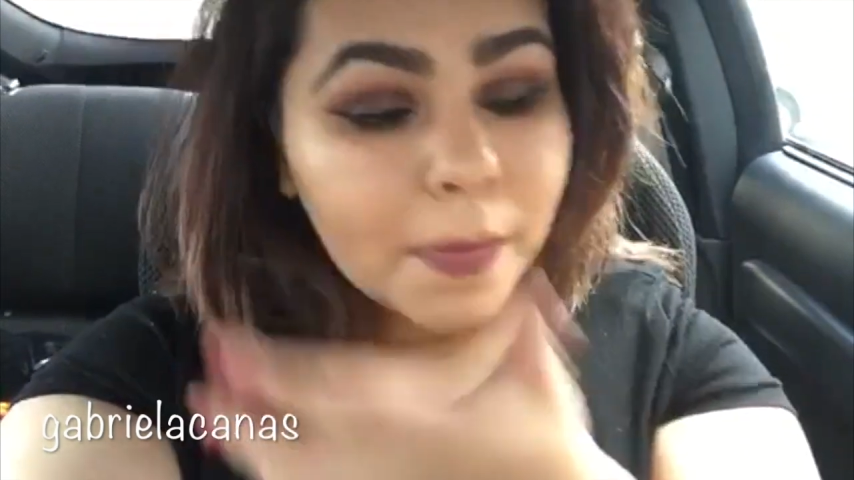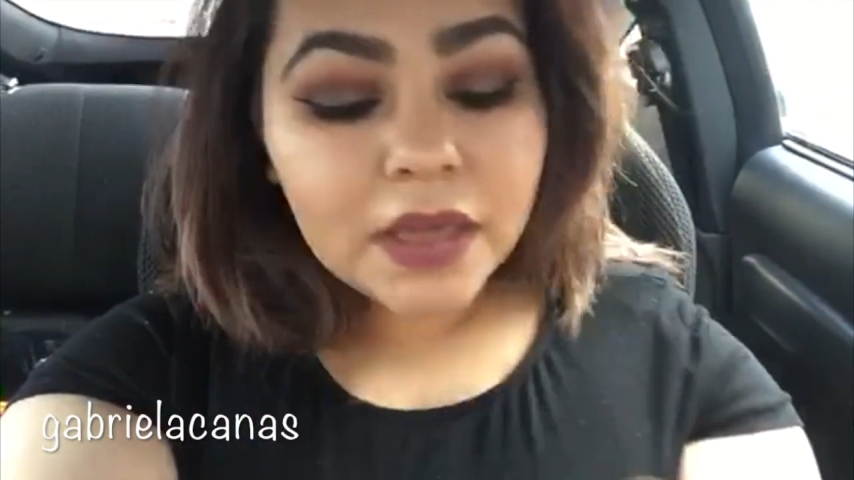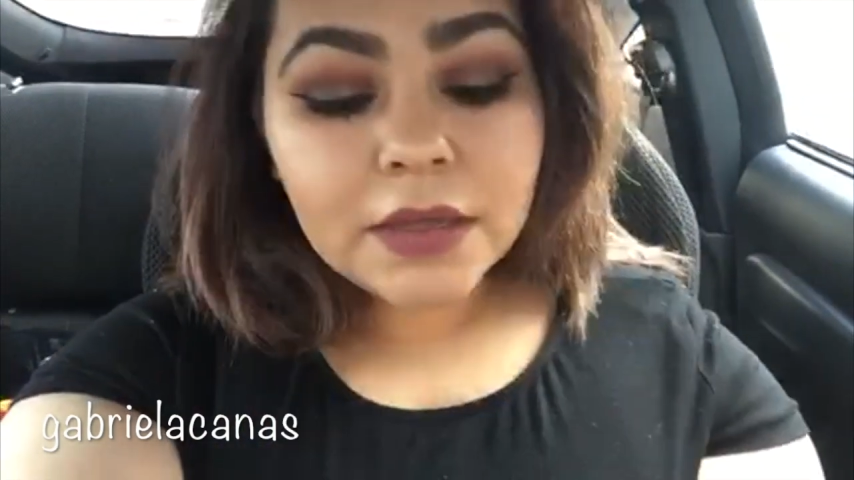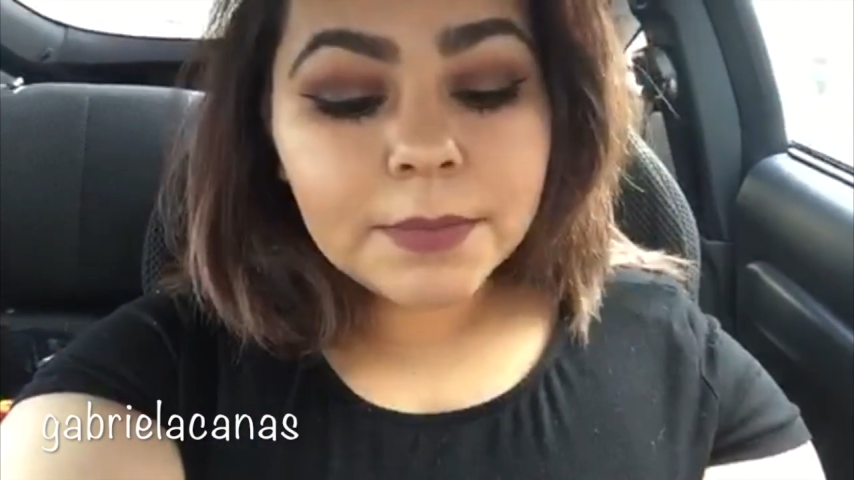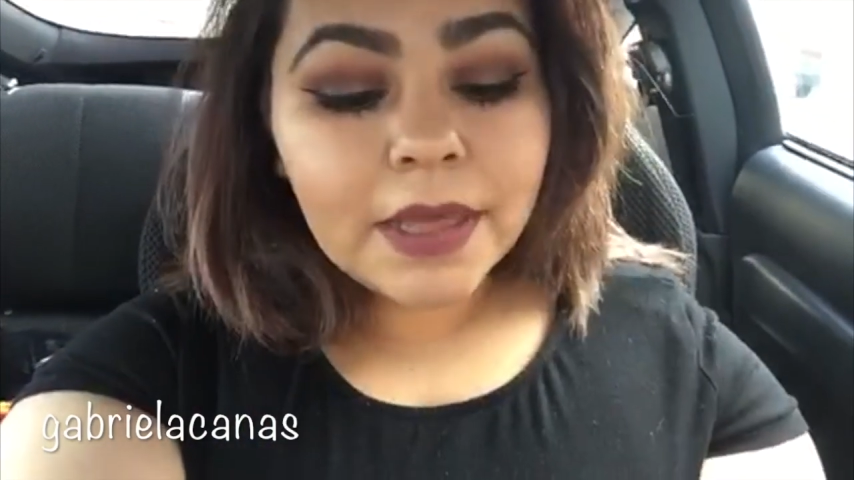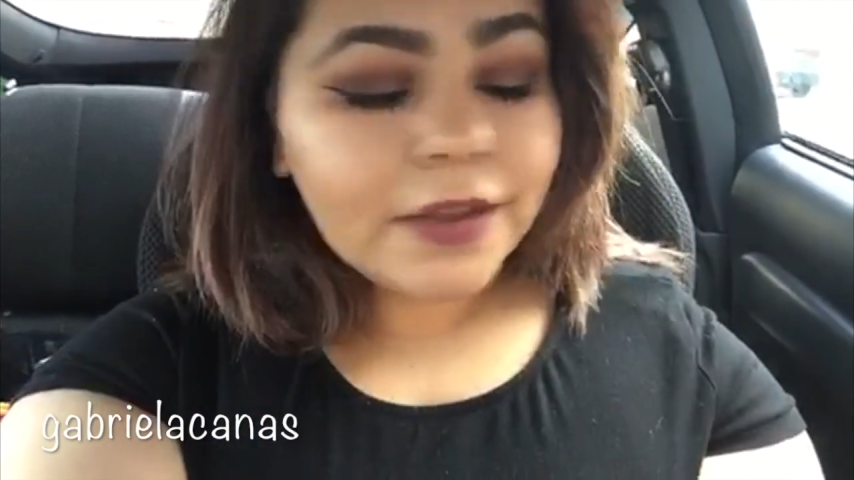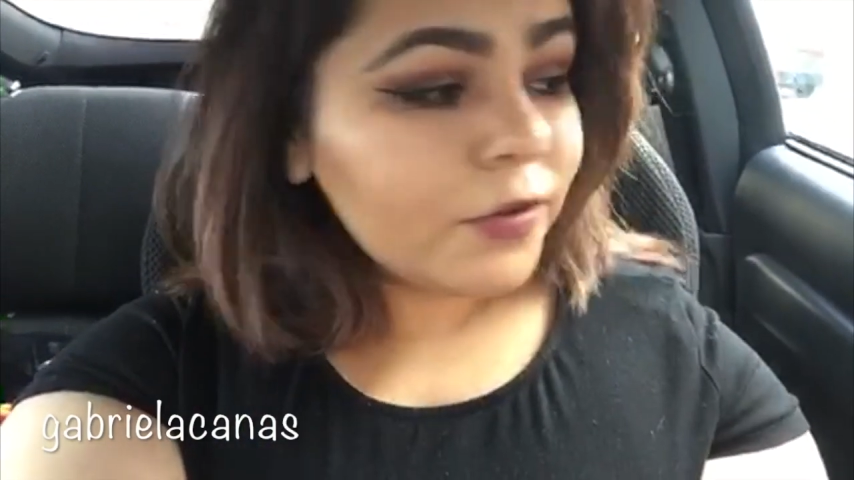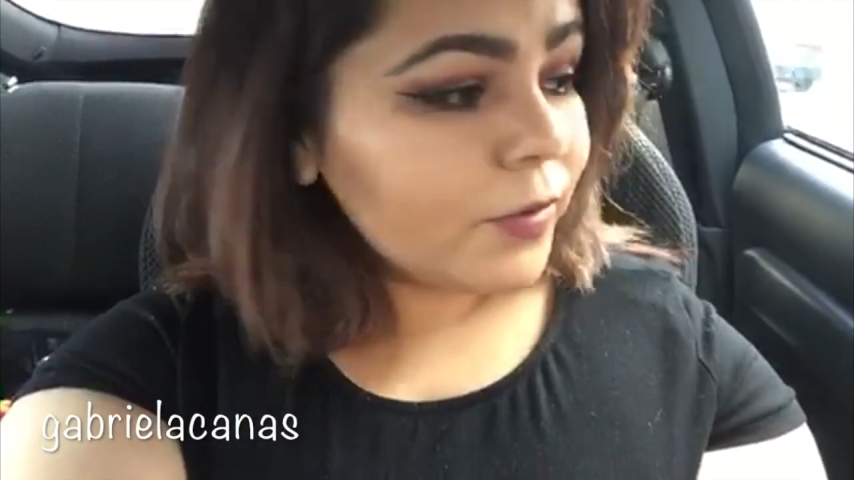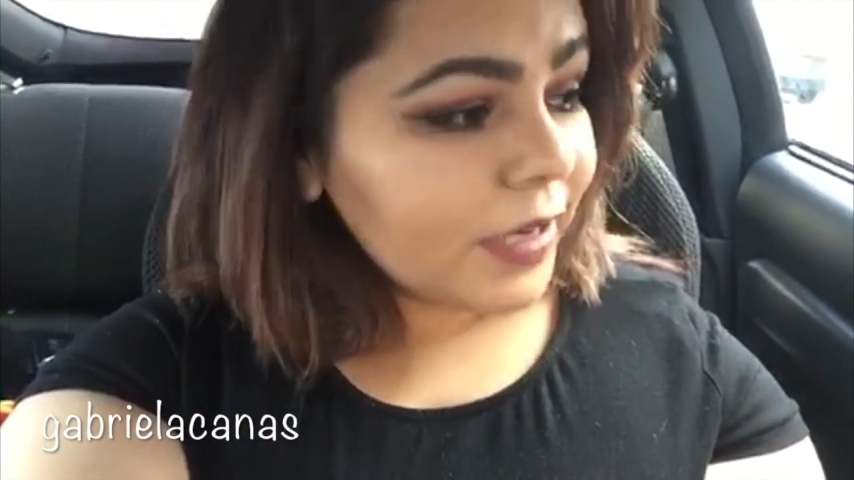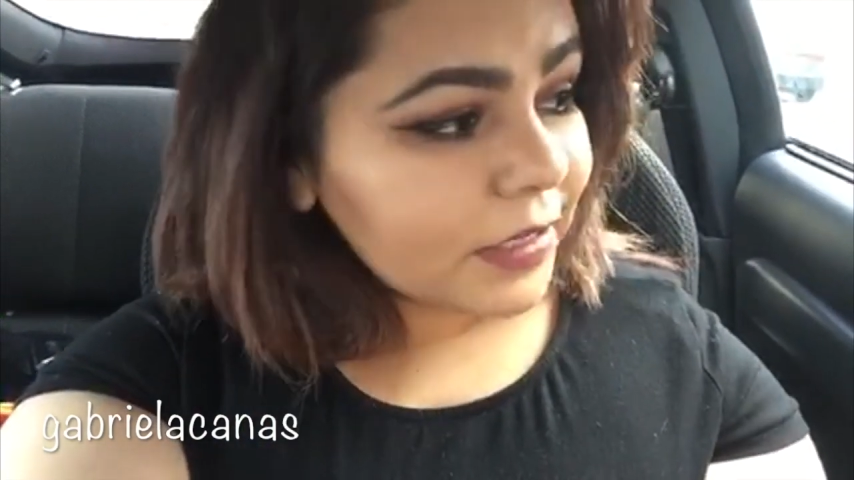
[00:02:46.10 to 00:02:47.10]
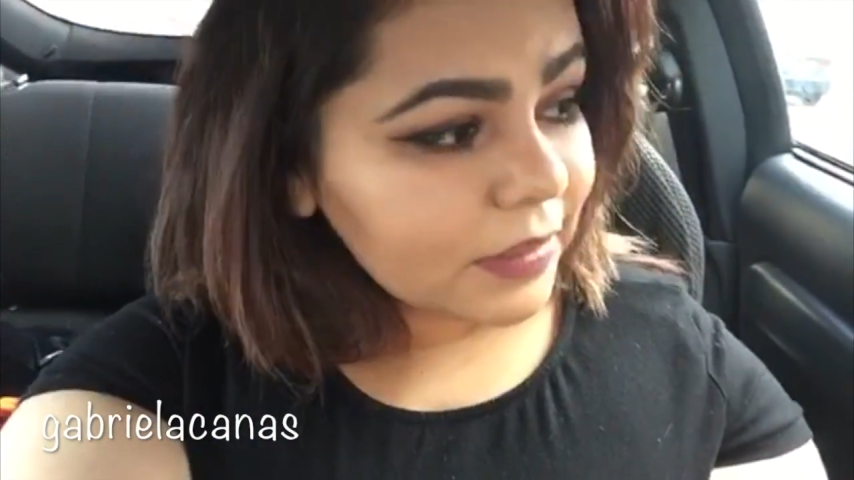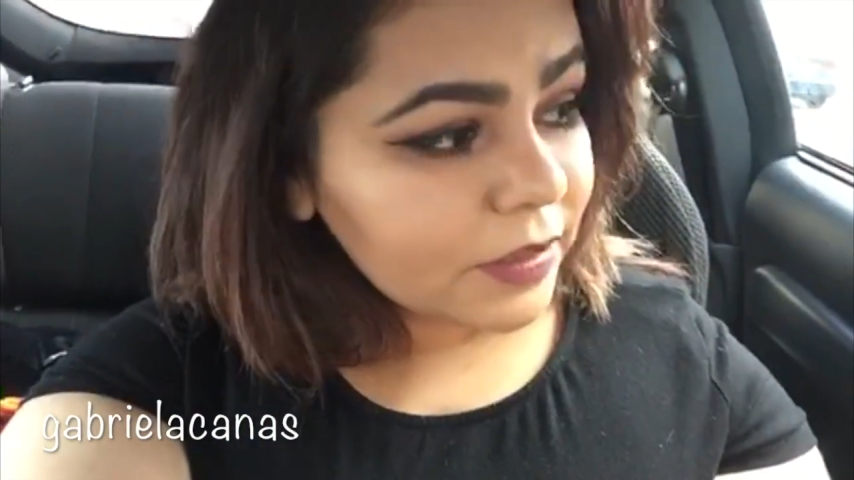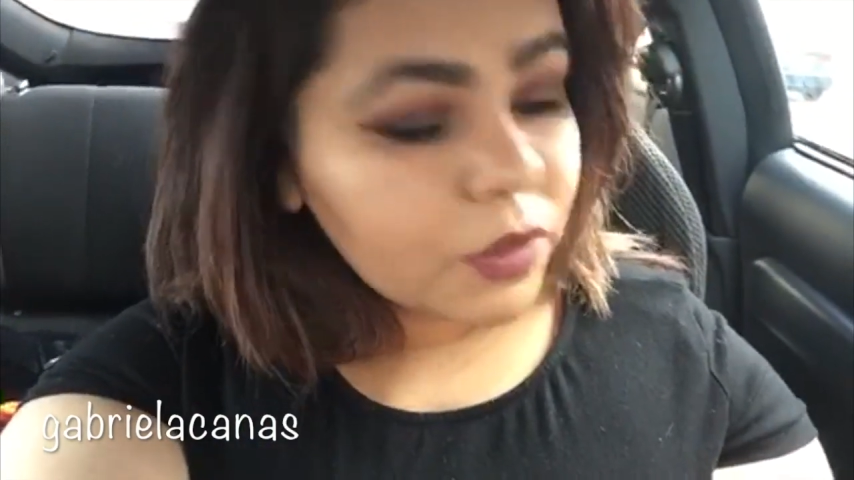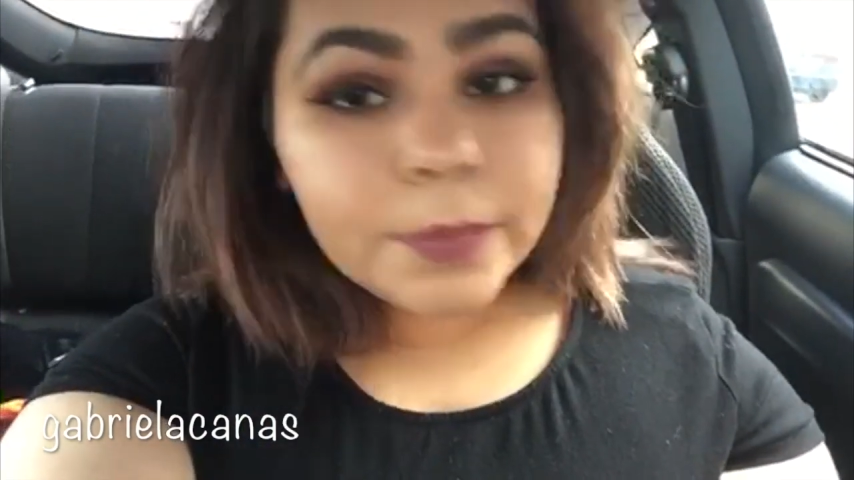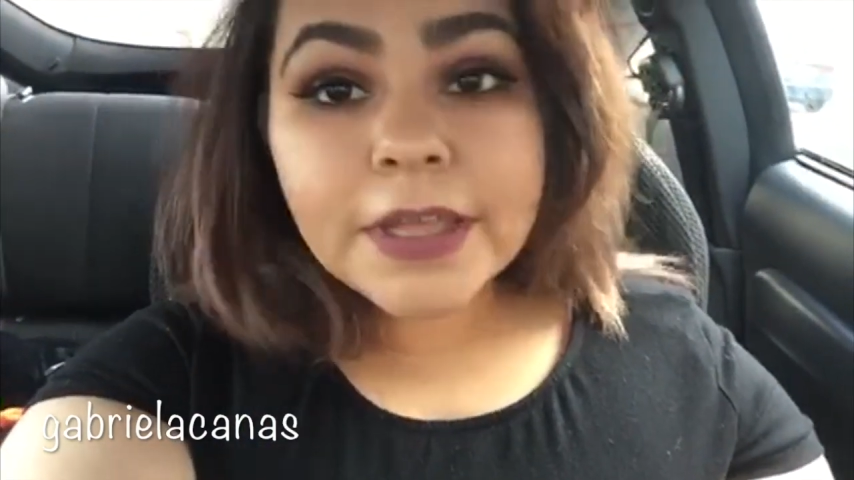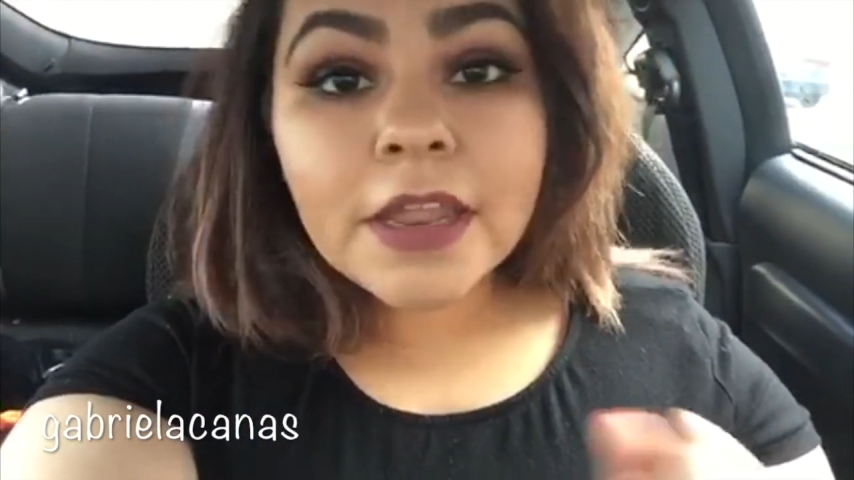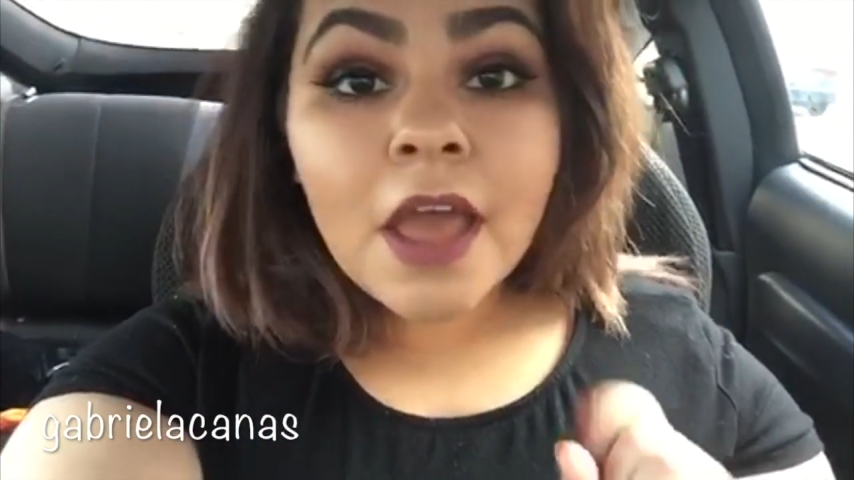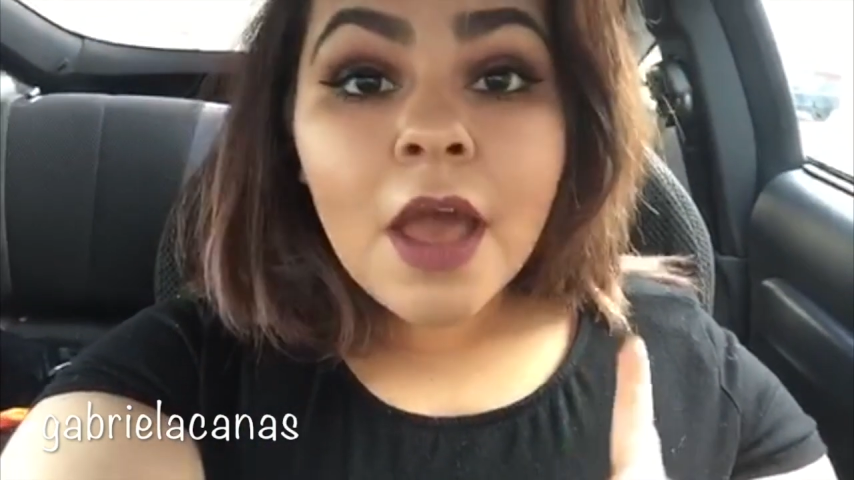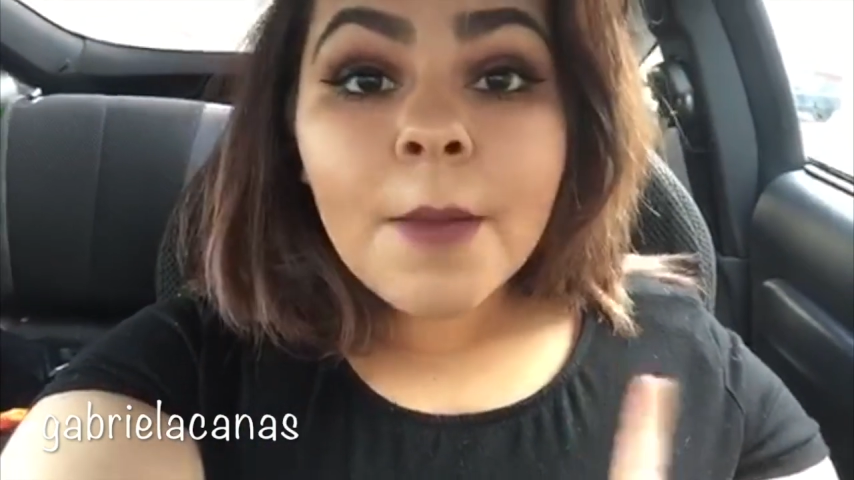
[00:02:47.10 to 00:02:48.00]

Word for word: makeup kind of ran a little bit